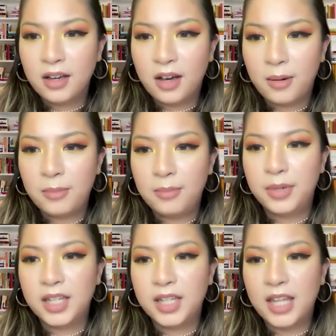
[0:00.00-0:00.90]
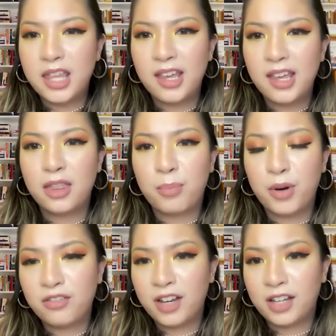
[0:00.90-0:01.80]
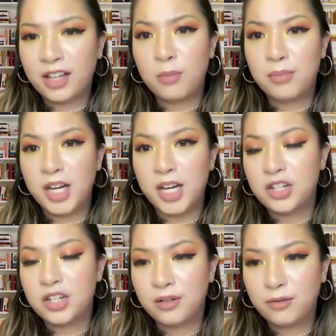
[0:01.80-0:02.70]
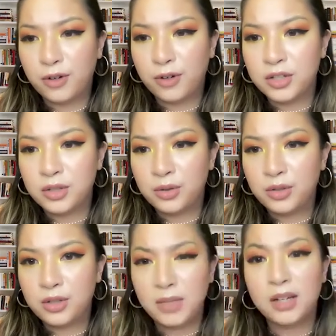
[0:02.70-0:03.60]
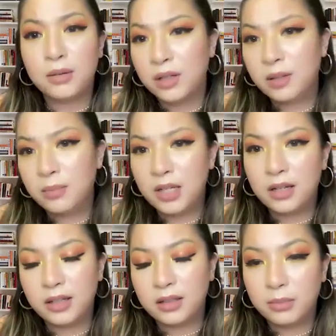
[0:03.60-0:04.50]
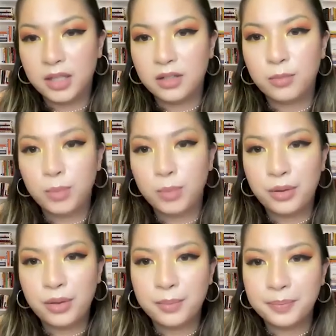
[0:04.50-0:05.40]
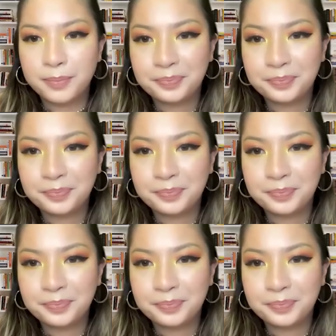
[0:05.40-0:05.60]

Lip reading: But I think the perfect combination for social media would be a little bit of both.